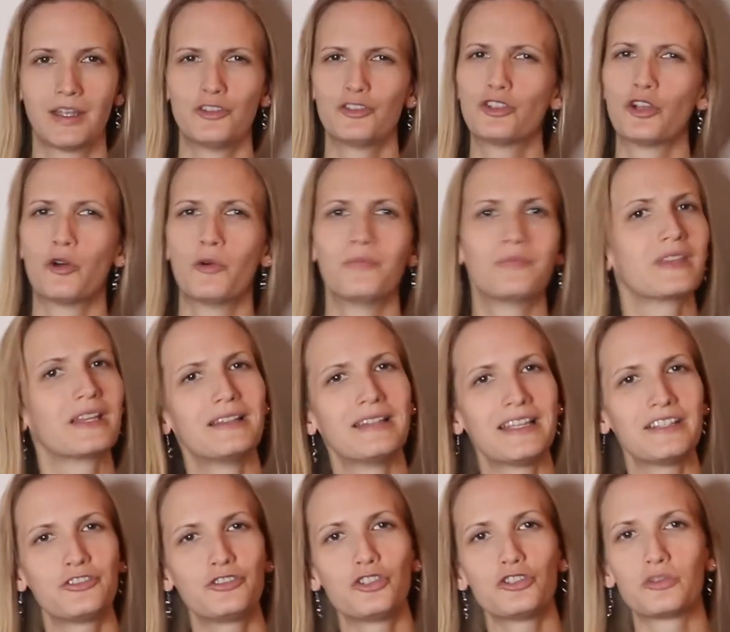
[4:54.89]
So
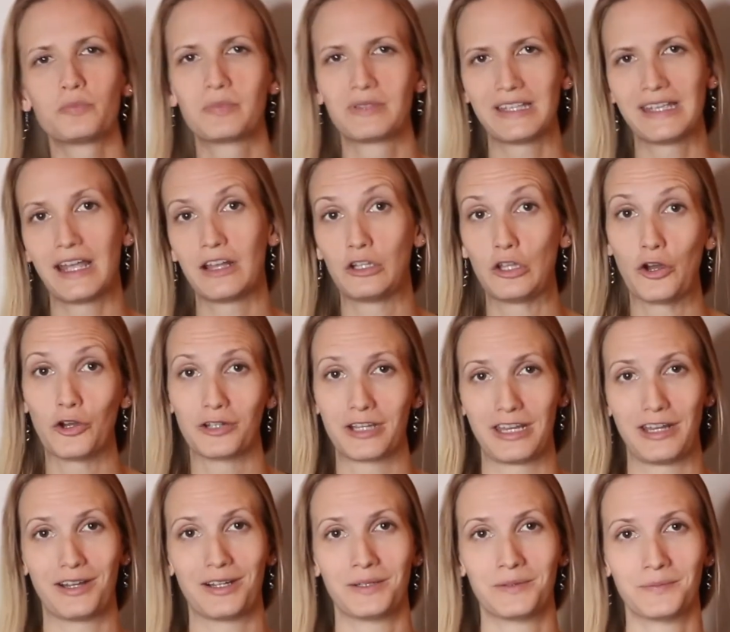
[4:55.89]
let's just play along
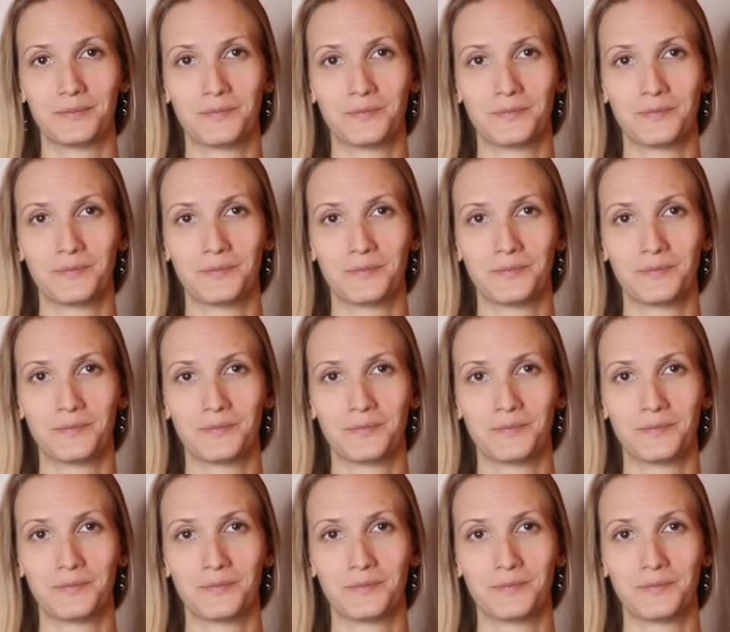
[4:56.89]
here.